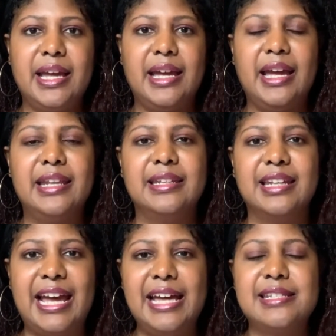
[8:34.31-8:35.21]

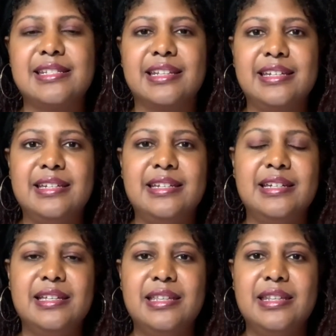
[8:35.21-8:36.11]

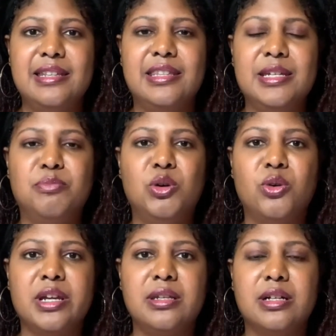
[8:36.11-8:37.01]
lastly, the
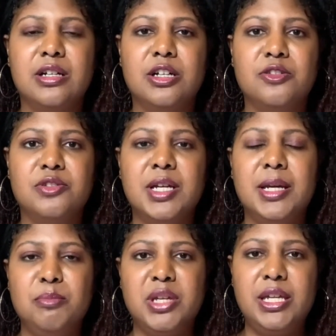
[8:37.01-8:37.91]
point of
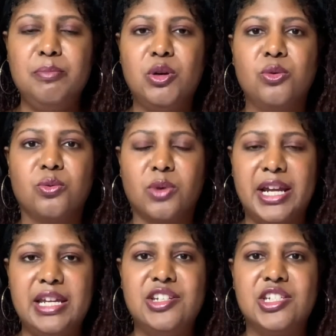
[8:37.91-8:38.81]
people
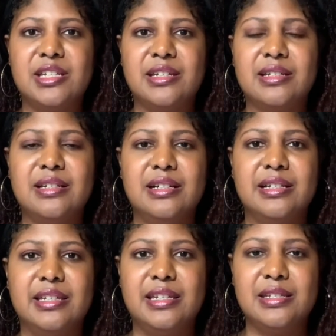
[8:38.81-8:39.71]
raging
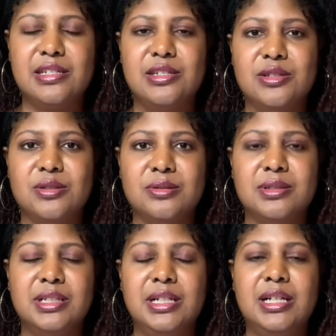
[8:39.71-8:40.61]
against you
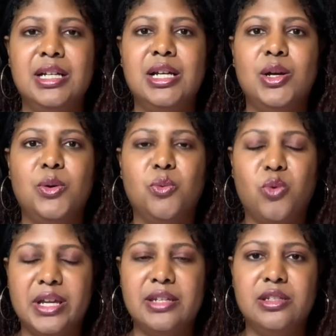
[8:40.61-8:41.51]

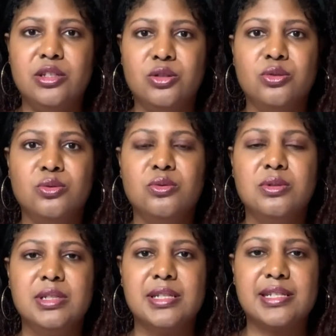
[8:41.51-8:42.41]
when you
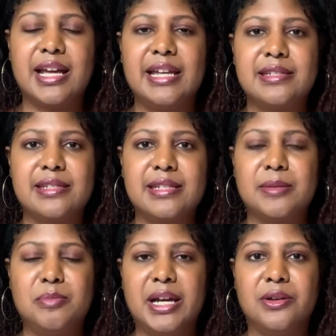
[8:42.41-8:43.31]
decide to
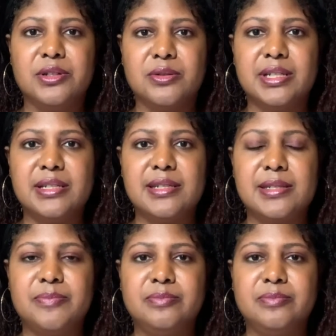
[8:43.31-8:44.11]
set boundaries.